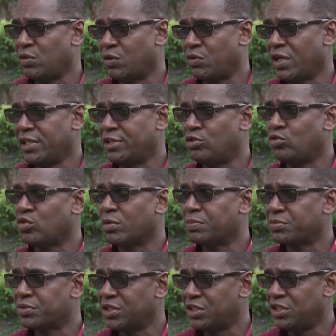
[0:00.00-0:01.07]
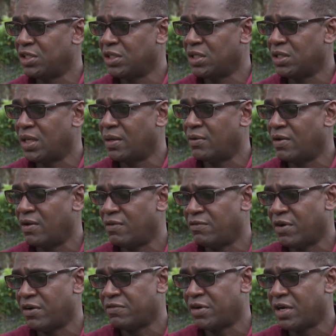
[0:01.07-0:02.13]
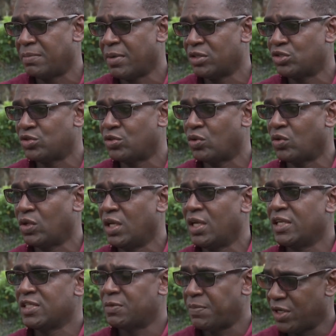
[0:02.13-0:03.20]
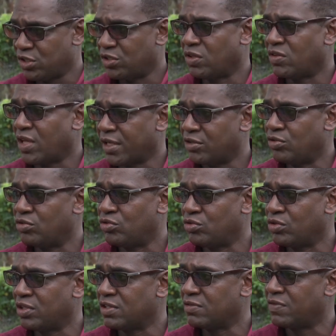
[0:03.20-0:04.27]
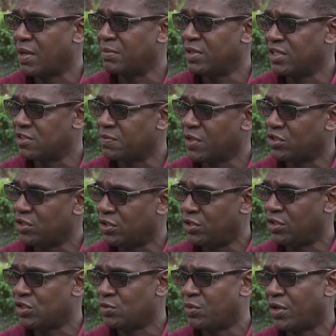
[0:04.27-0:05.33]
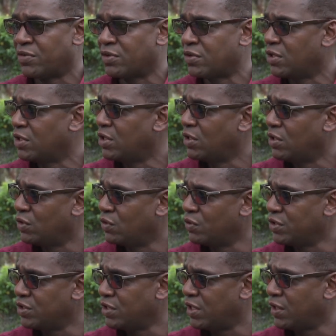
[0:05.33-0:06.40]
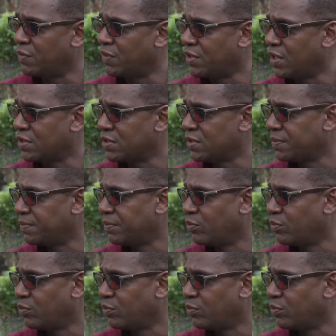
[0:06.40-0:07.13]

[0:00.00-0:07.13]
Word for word: We really do appreciate it uh, very, very much. So, special thank you to his family, especially his brother who is yeah. here with us.